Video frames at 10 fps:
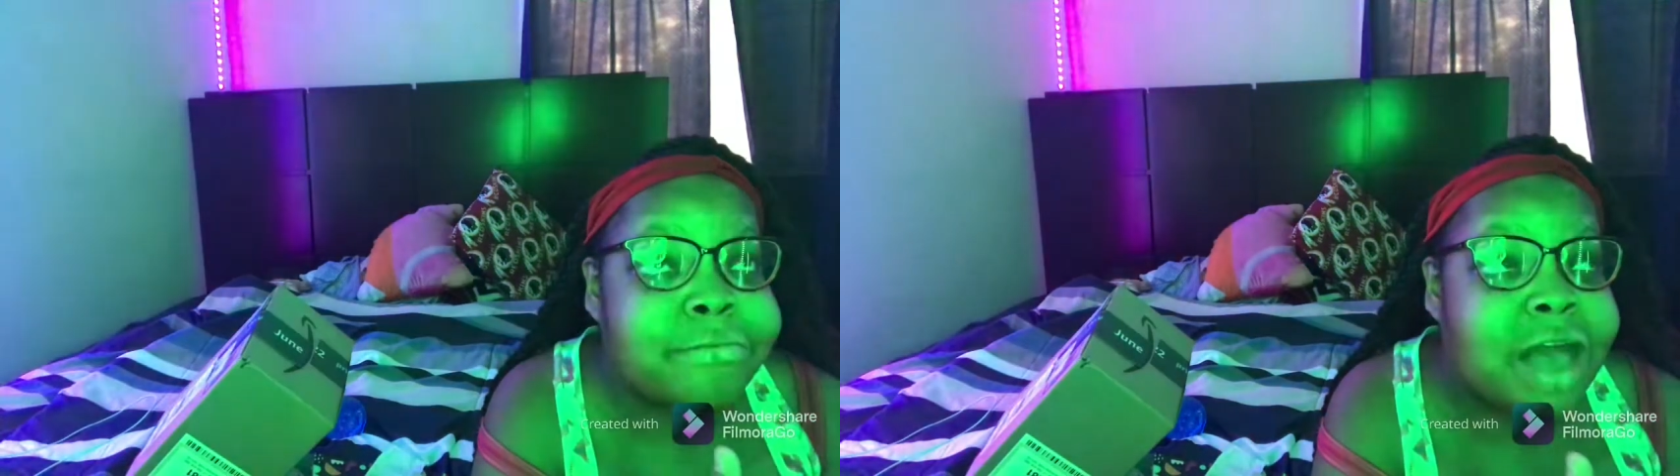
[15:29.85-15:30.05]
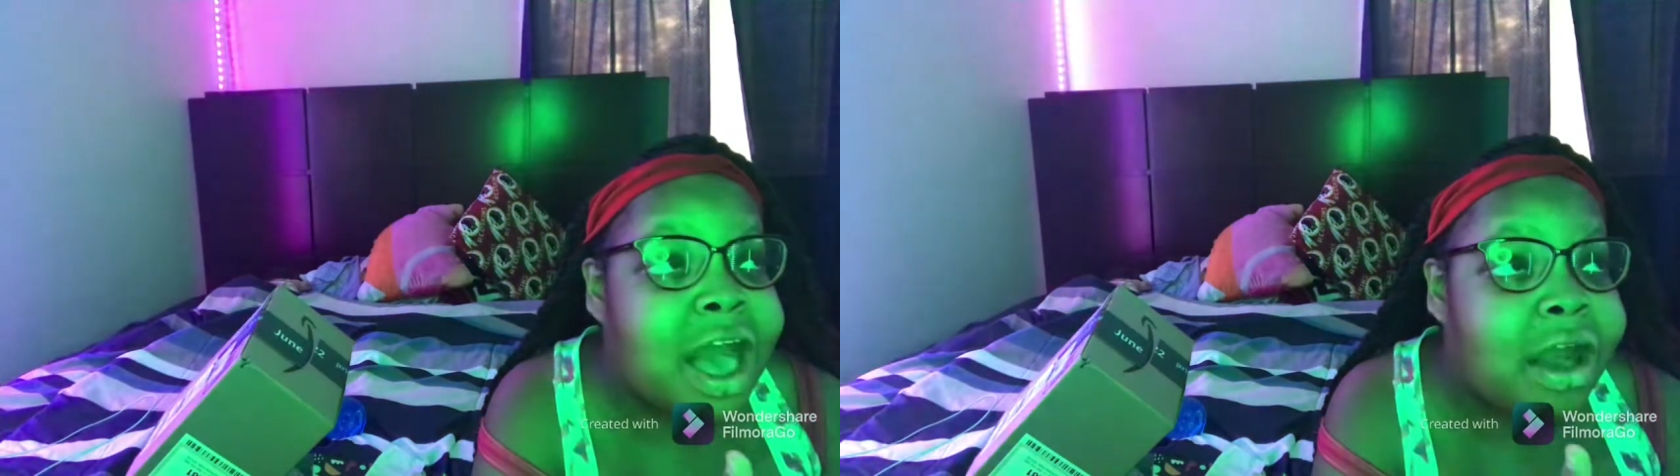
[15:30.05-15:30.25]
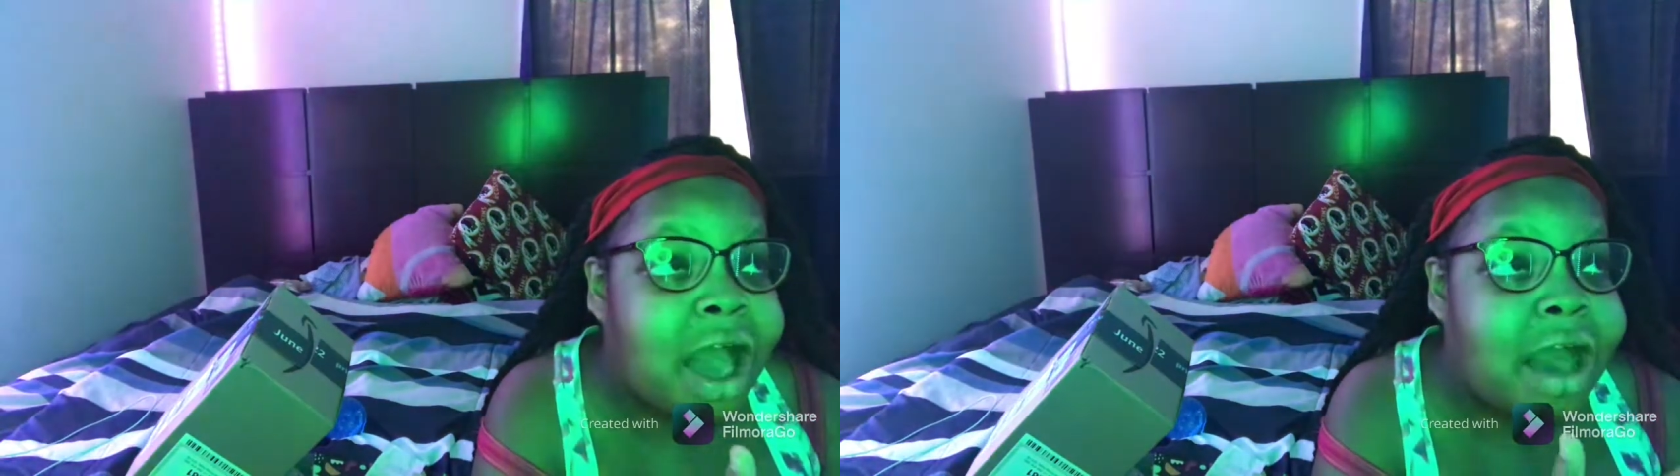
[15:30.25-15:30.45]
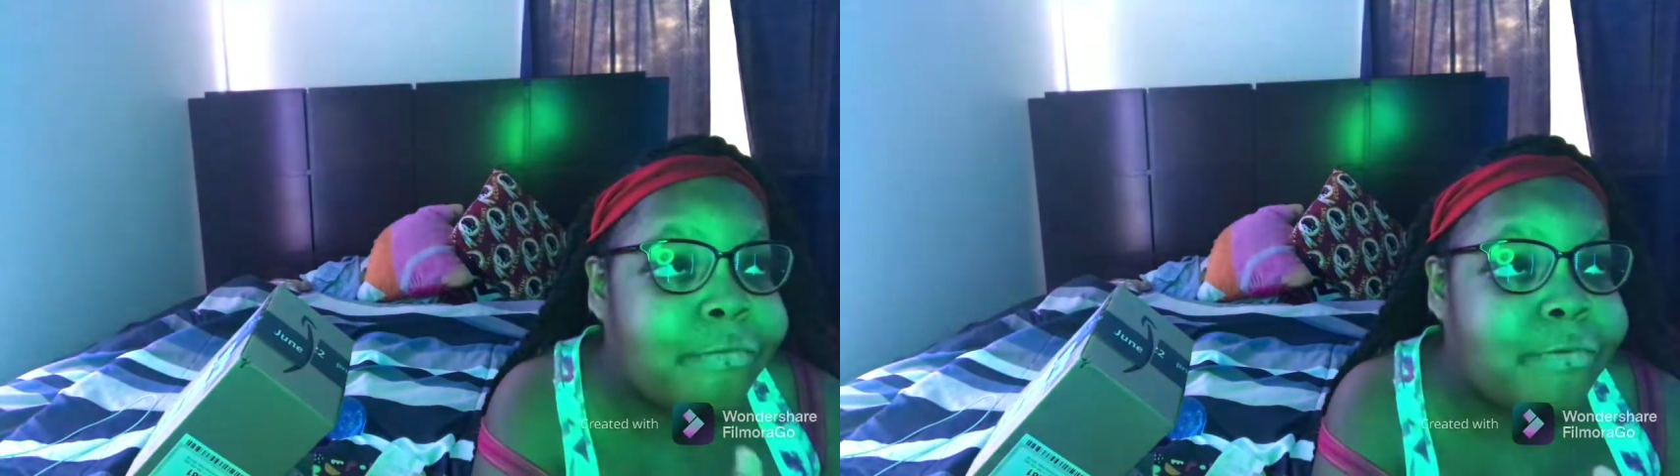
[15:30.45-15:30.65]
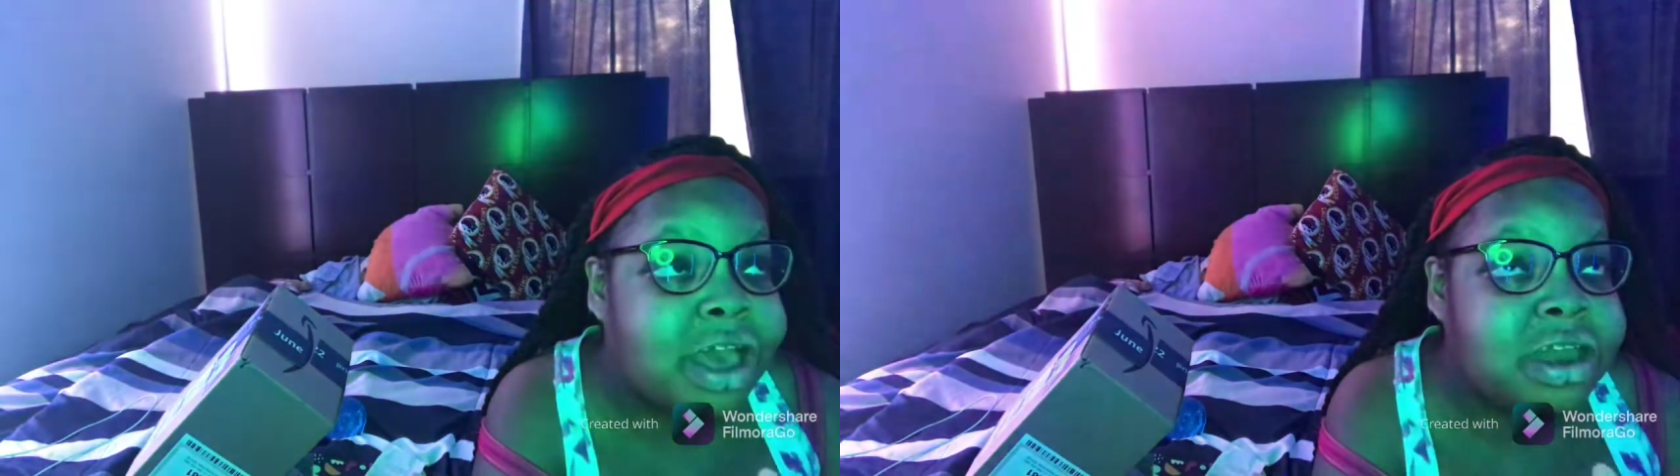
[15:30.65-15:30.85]
how I
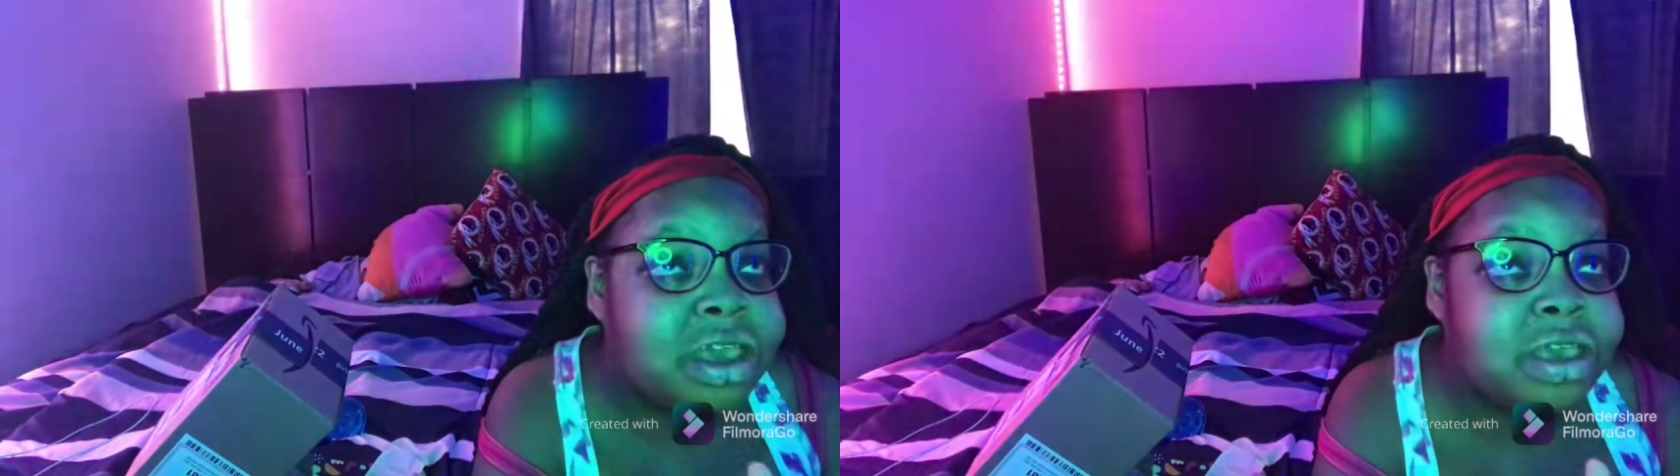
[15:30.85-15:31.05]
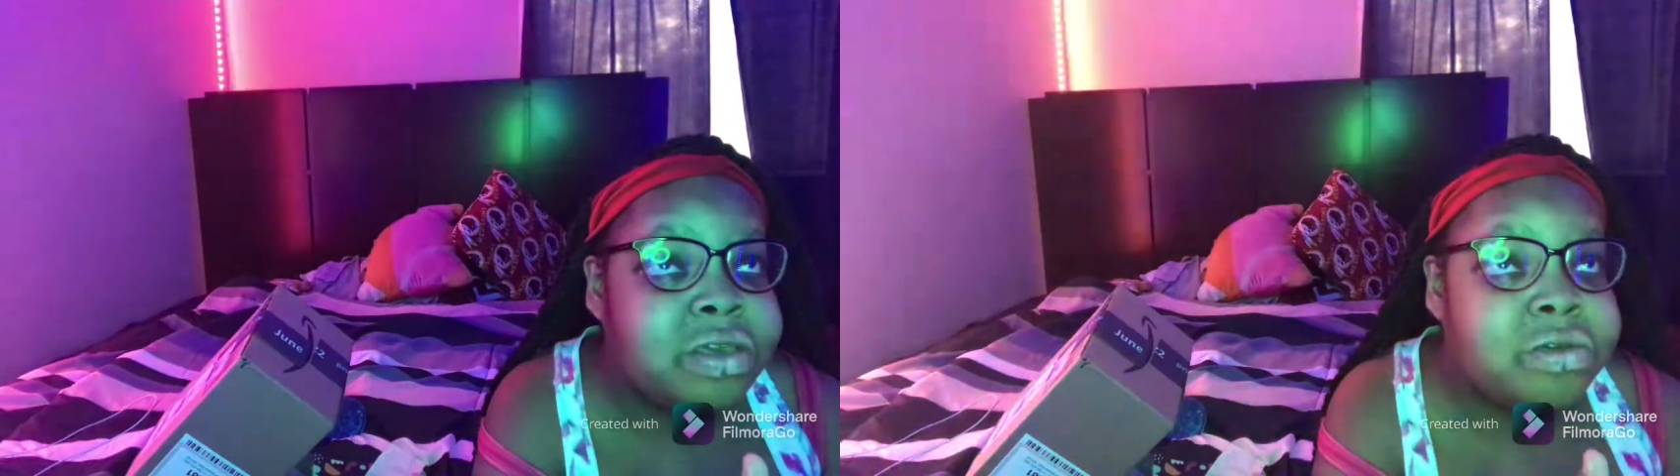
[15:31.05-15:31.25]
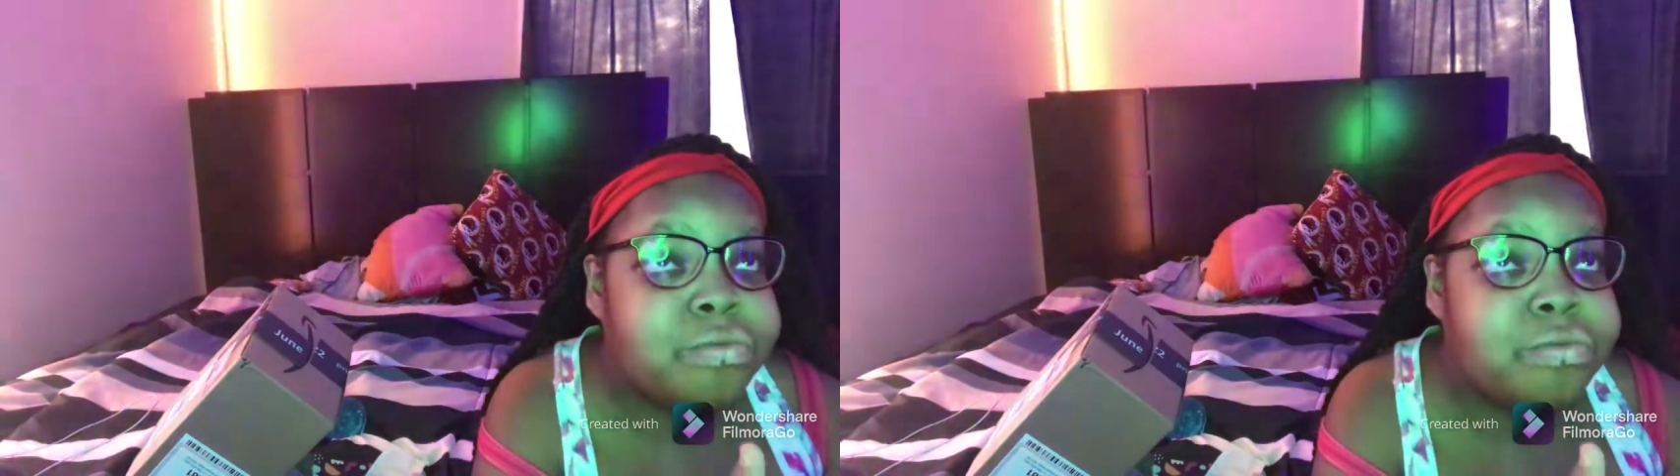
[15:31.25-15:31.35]
want it.